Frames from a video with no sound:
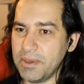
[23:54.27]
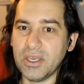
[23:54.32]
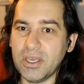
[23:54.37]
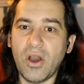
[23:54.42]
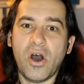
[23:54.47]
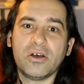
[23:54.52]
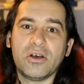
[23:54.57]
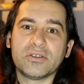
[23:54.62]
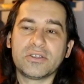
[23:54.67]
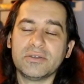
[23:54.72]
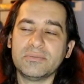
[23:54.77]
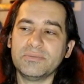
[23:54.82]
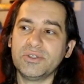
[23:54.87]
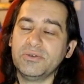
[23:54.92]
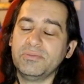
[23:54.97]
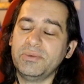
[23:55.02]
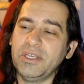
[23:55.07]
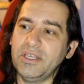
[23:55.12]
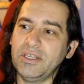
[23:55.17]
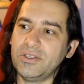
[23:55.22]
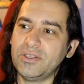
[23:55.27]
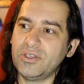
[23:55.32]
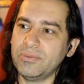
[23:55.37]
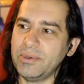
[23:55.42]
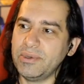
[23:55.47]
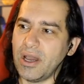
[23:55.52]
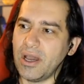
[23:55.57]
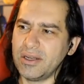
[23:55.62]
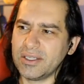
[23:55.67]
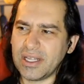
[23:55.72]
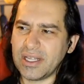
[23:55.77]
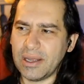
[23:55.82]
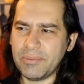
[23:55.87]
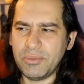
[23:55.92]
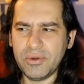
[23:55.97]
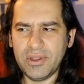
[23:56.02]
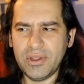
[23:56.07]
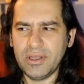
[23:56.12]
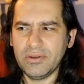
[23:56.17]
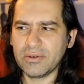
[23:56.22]
be awesome, to be honest. I'm
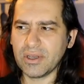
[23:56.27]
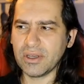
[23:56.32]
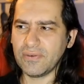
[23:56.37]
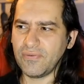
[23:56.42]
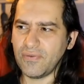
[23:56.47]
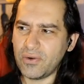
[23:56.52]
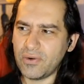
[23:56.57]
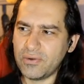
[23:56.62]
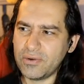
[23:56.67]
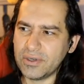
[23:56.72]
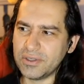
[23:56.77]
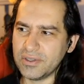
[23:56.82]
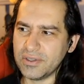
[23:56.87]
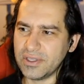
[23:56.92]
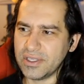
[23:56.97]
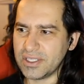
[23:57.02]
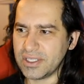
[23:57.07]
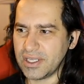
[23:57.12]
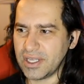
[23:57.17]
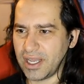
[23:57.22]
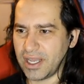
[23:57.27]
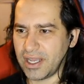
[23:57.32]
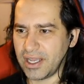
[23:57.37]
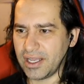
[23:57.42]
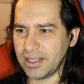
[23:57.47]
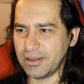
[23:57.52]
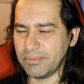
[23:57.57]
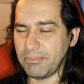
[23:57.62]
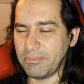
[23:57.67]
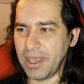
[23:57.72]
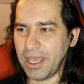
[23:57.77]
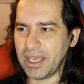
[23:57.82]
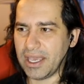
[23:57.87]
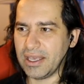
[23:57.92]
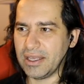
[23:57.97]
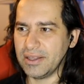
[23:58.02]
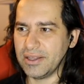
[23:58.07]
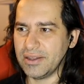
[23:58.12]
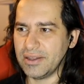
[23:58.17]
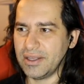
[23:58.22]
really looking forward to this thing,
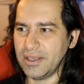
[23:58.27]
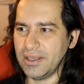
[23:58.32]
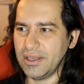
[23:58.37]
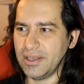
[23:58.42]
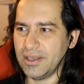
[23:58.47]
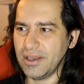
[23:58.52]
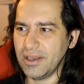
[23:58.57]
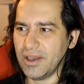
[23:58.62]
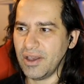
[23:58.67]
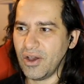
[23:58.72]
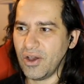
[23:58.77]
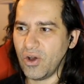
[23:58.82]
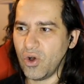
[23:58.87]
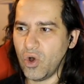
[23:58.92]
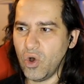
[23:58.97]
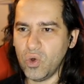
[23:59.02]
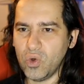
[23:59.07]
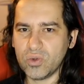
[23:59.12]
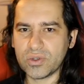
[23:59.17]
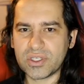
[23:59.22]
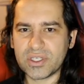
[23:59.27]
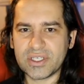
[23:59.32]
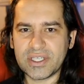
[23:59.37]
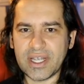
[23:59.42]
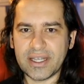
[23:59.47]
making the whole